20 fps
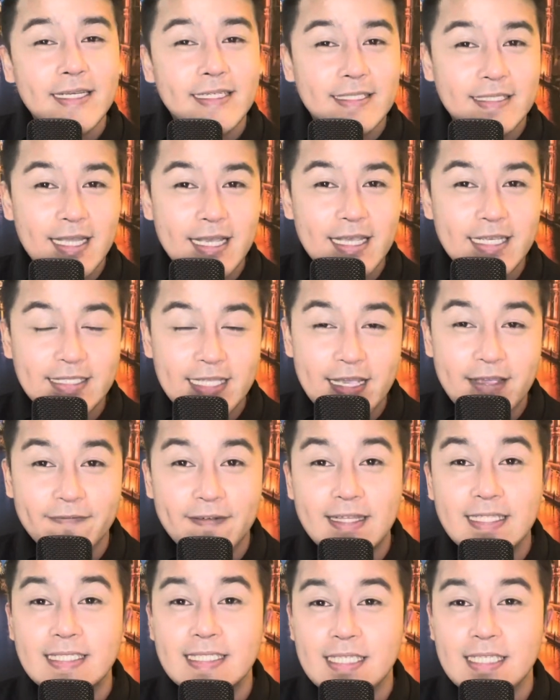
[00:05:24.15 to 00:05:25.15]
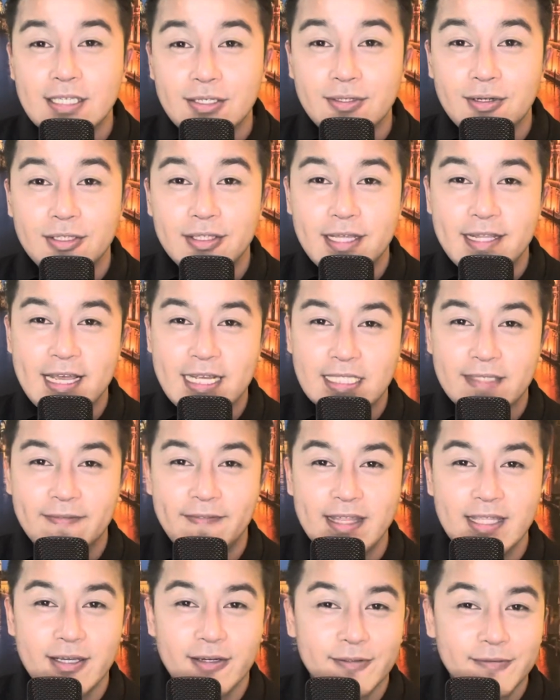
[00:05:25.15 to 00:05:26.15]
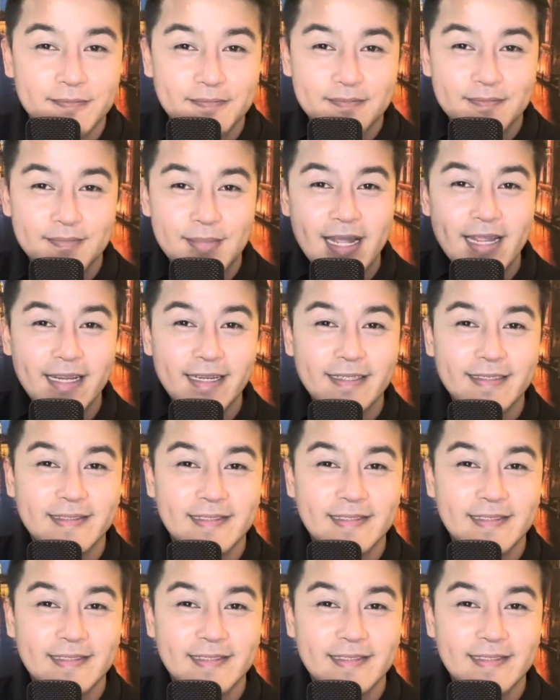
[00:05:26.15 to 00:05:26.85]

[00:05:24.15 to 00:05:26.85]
Stay safe and see you on the next video. Bye.